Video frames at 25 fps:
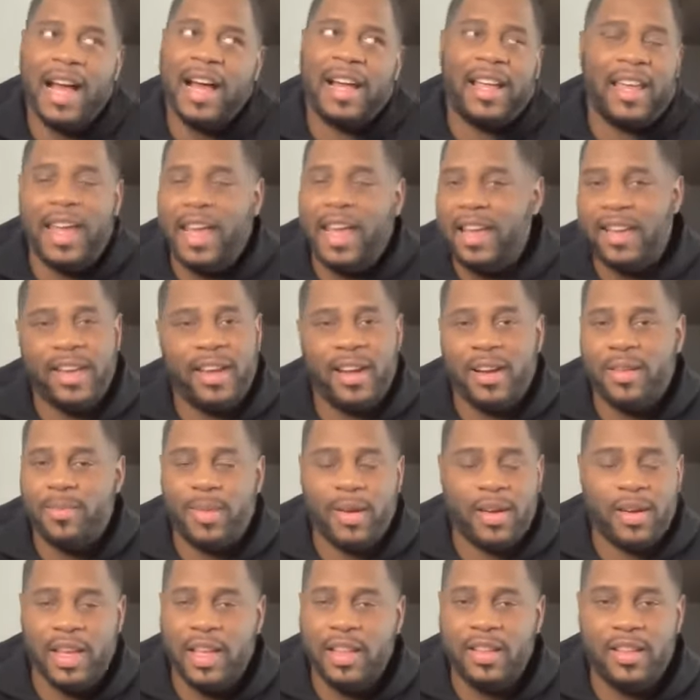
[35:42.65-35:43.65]
I can't care
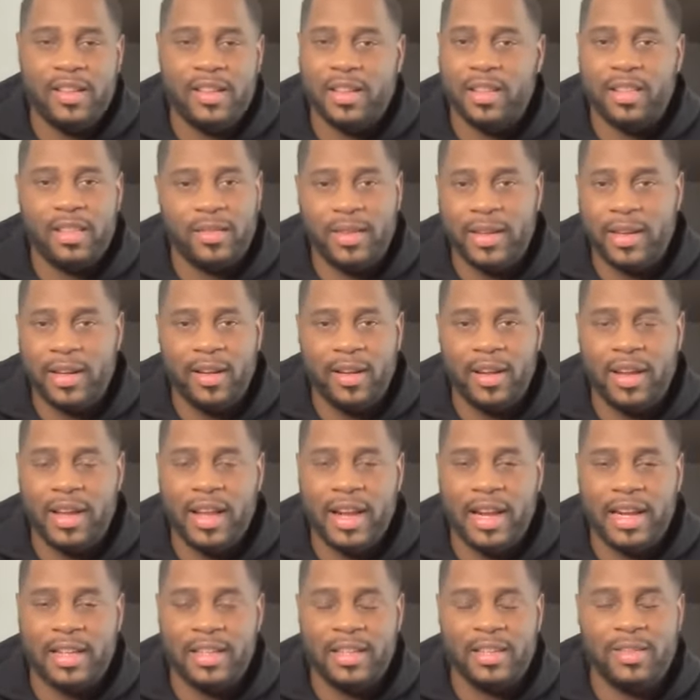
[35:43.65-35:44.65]
about either of the three. All I
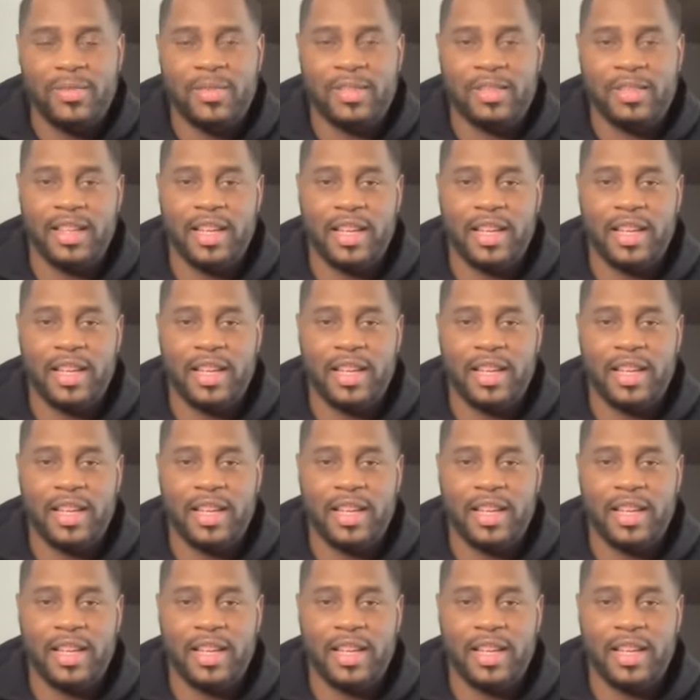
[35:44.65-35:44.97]
gotta do is